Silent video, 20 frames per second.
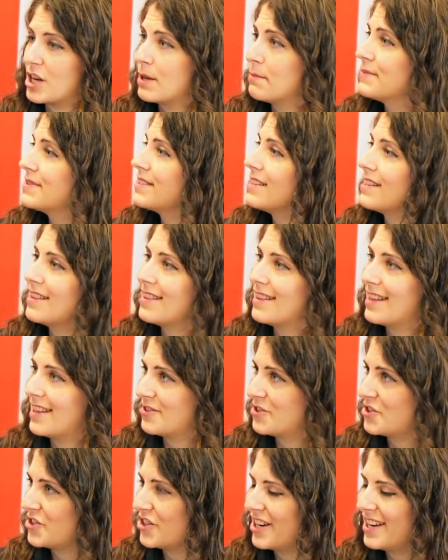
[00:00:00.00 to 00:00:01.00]
gems in the
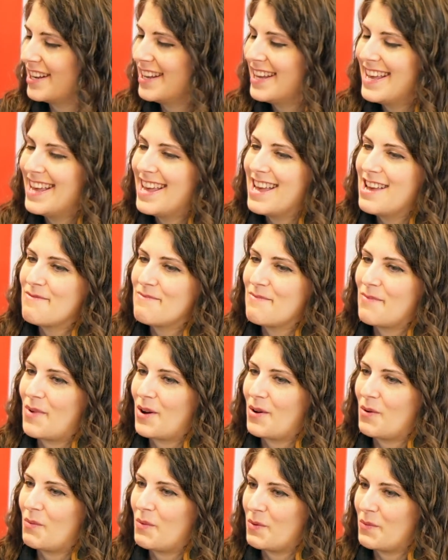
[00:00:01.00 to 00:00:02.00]
history.
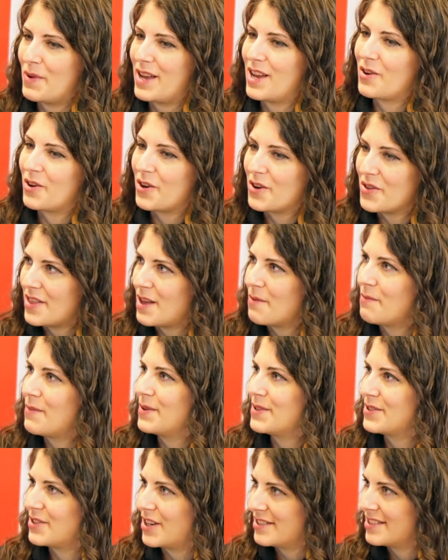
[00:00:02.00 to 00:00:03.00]
But when we unearth them,
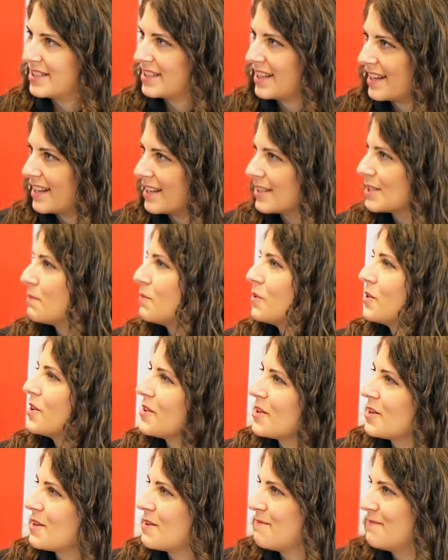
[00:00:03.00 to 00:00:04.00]
when we start to like
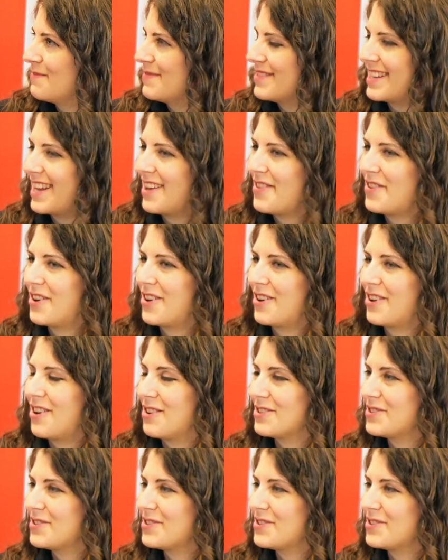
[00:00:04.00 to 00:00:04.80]
explore them together,